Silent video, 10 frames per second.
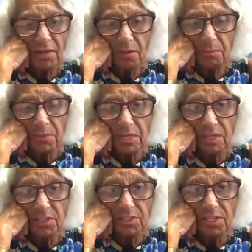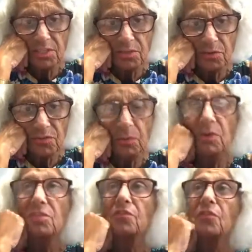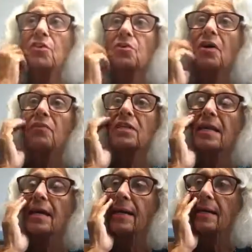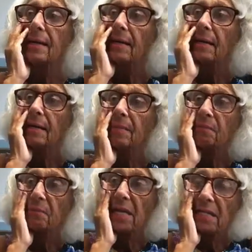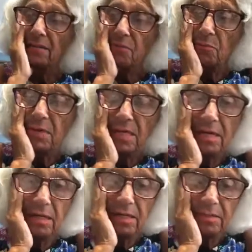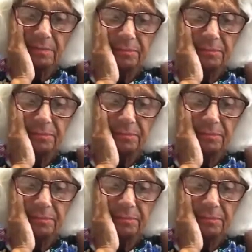helped me to continue. If it wasn't for you every day, many of you being on